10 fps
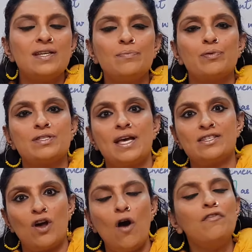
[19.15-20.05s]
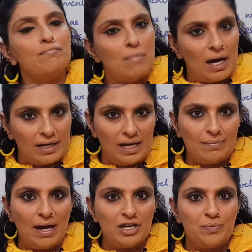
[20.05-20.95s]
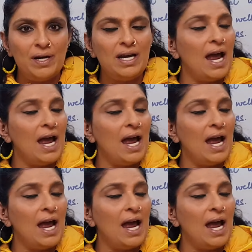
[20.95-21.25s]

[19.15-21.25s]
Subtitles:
in process of marketing management.